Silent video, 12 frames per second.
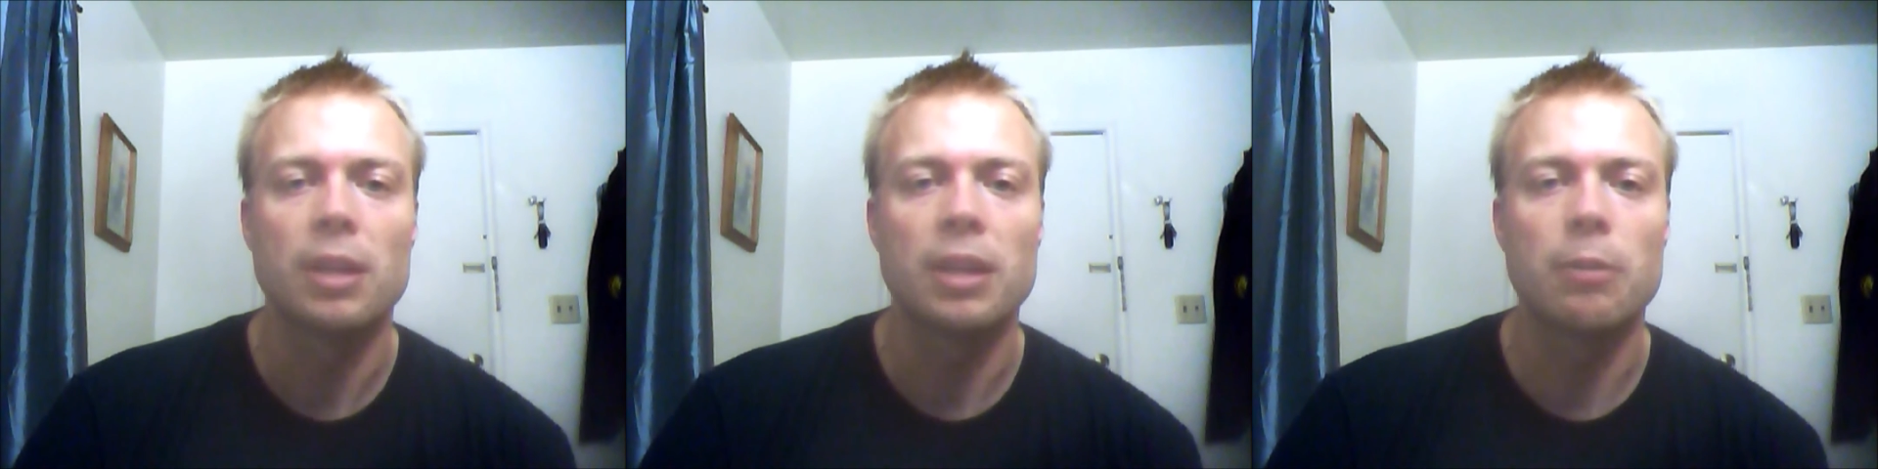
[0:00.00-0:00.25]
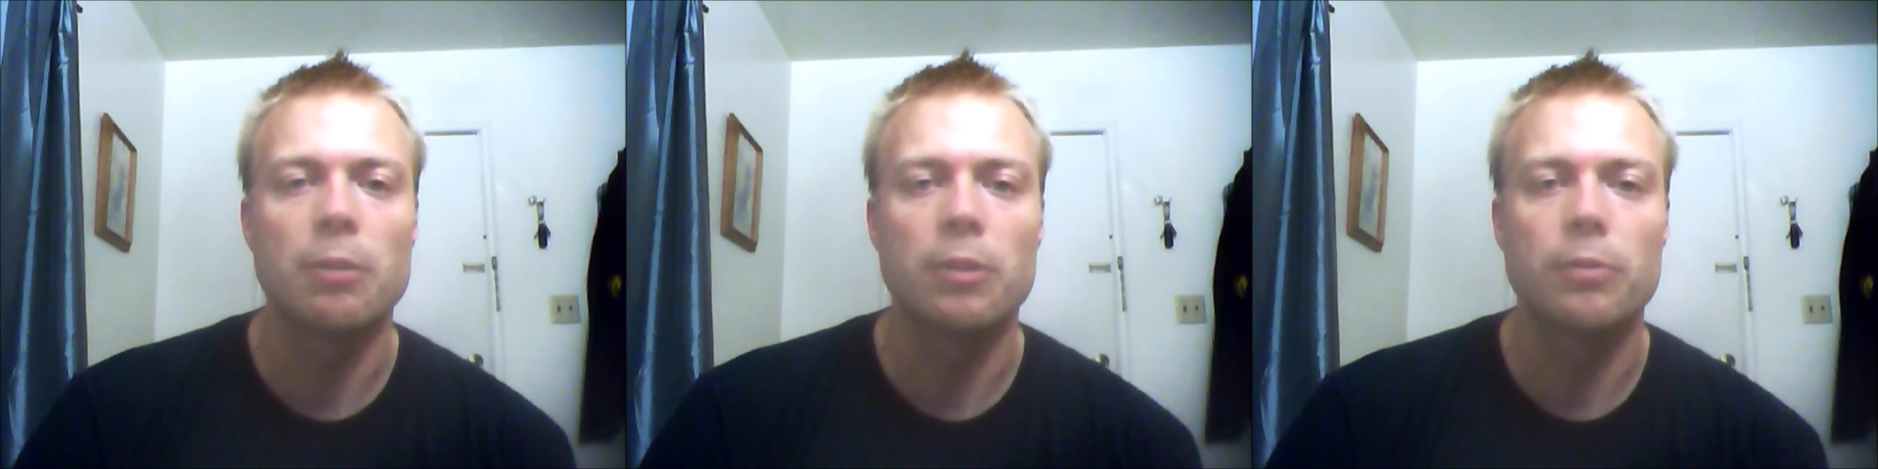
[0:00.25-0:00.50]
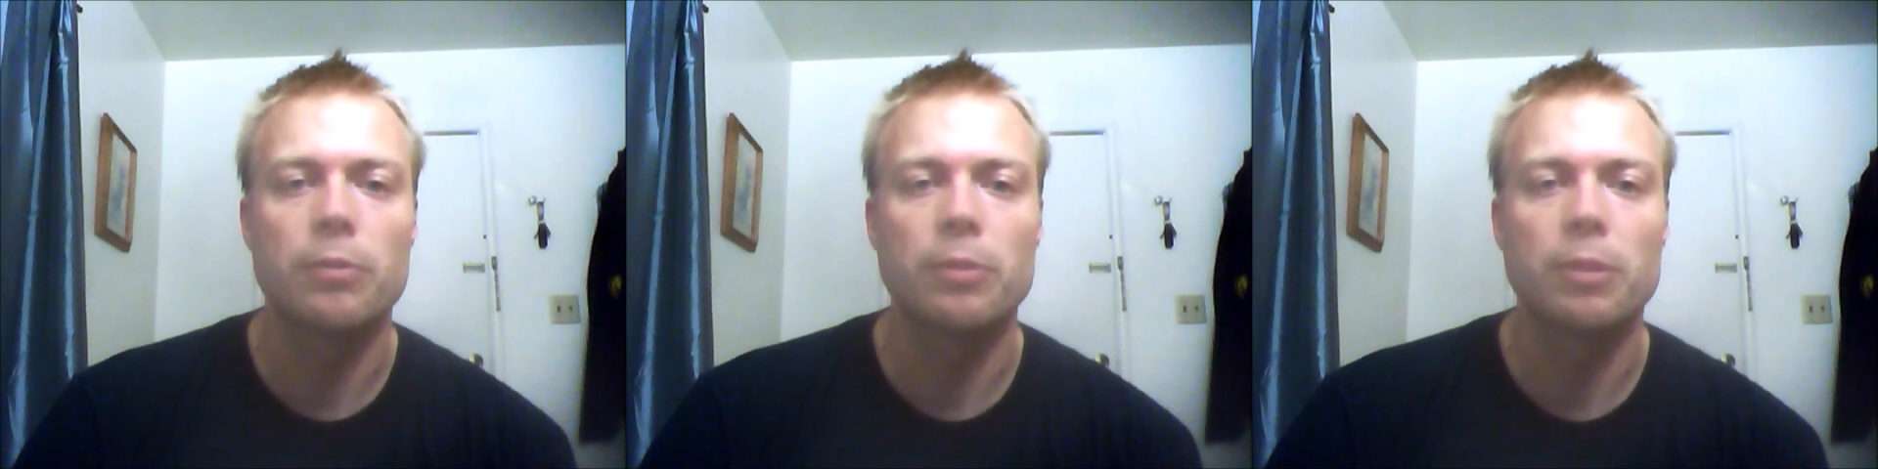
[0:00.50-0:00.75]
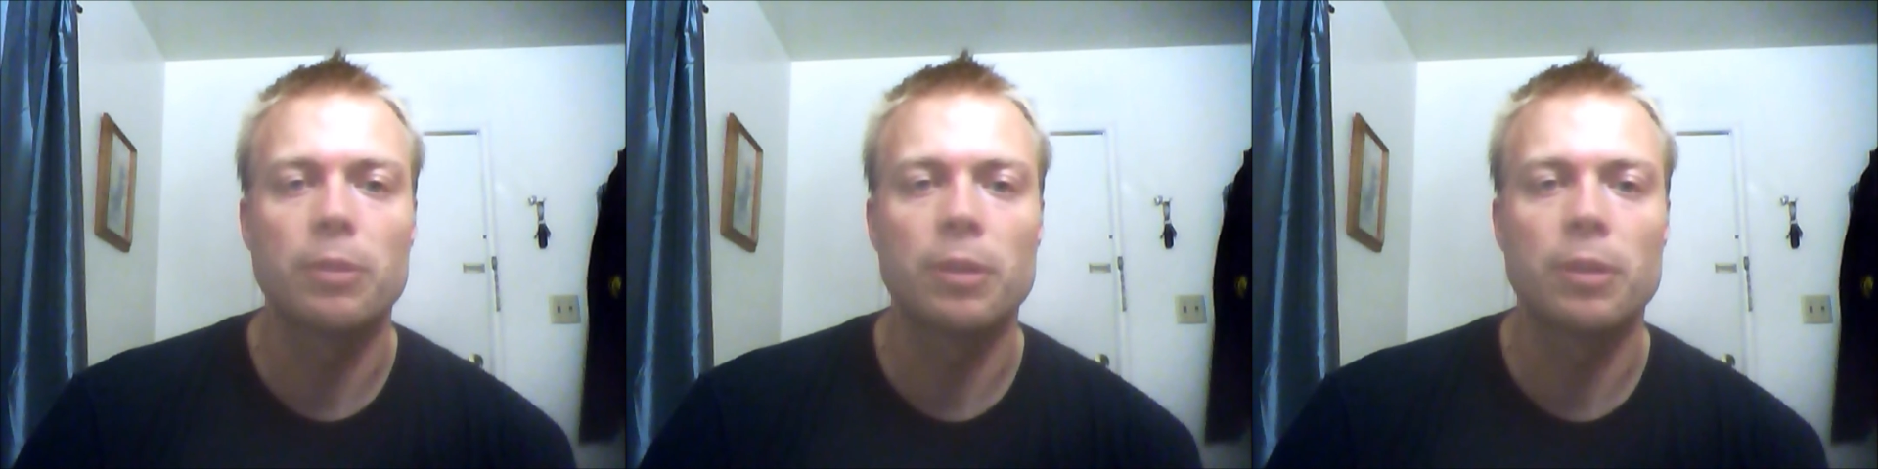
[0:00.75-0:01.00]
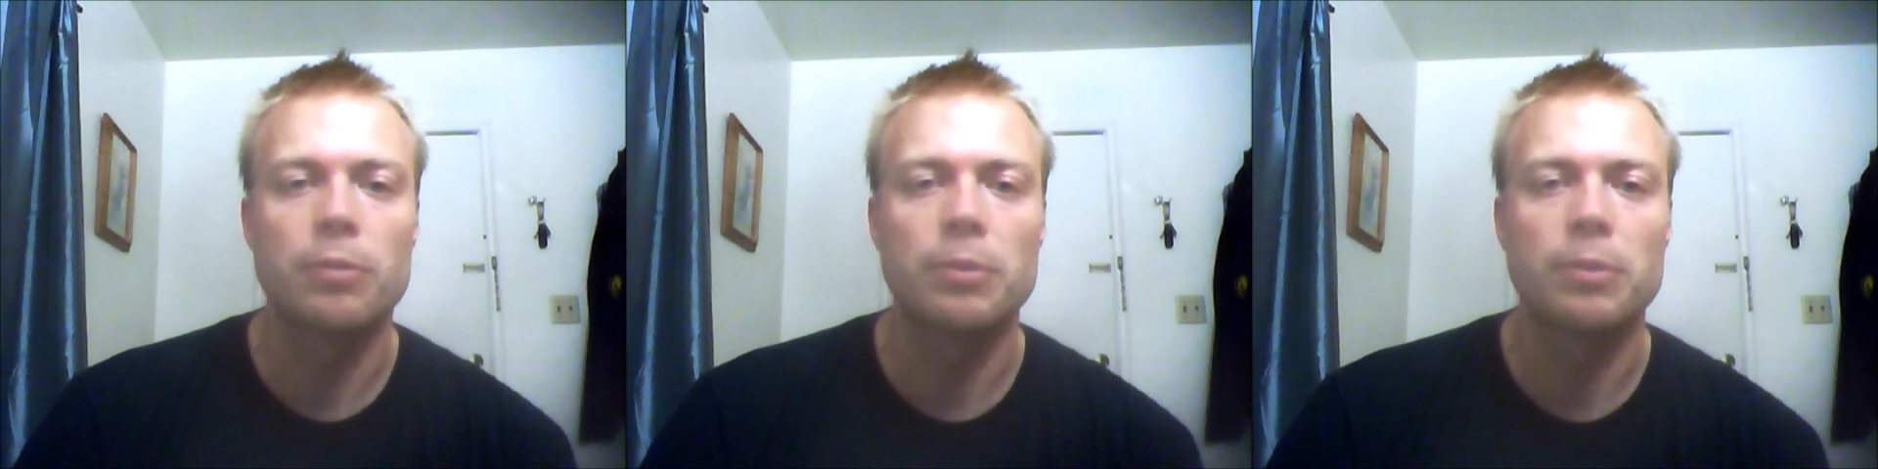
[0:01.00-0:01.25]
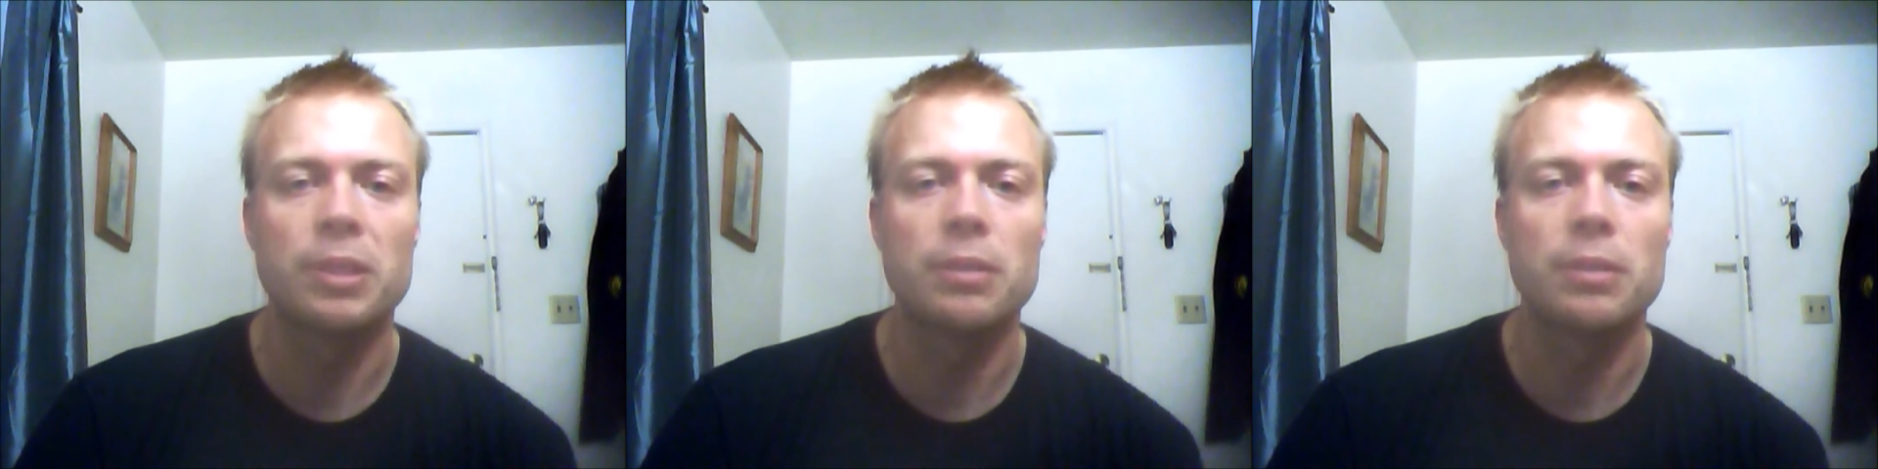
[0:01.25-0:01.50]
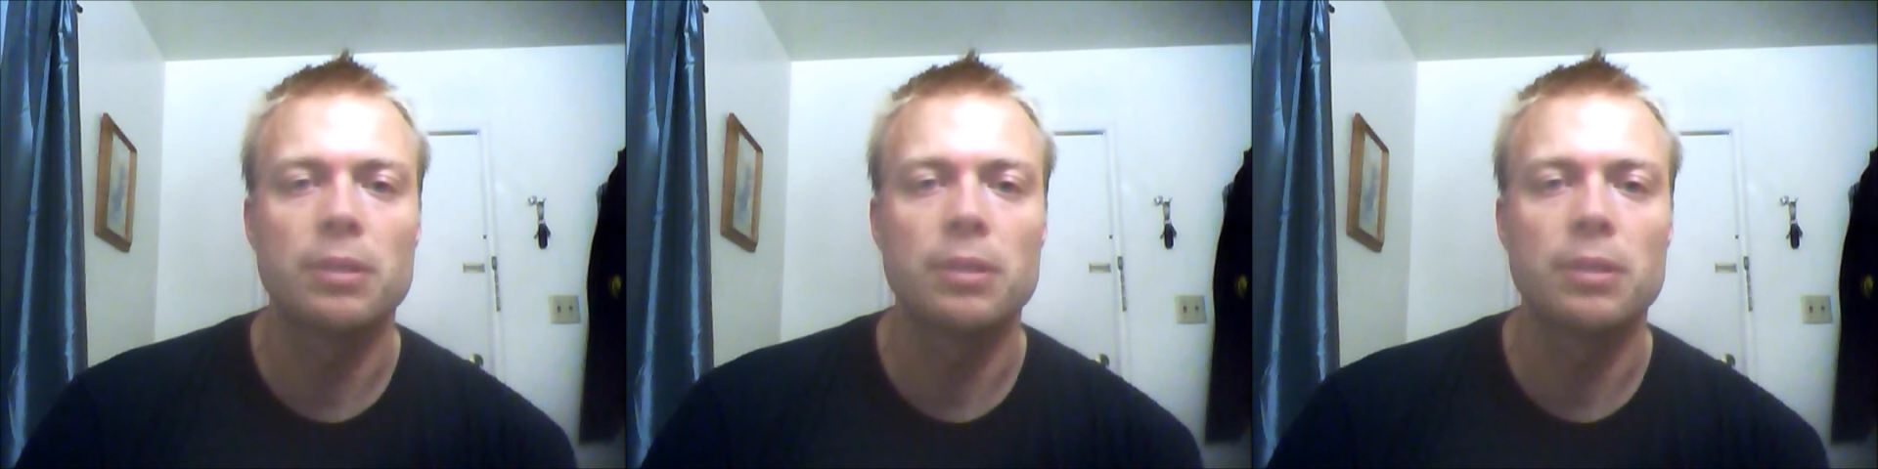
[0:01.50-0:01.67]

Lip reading: that worked really well for me.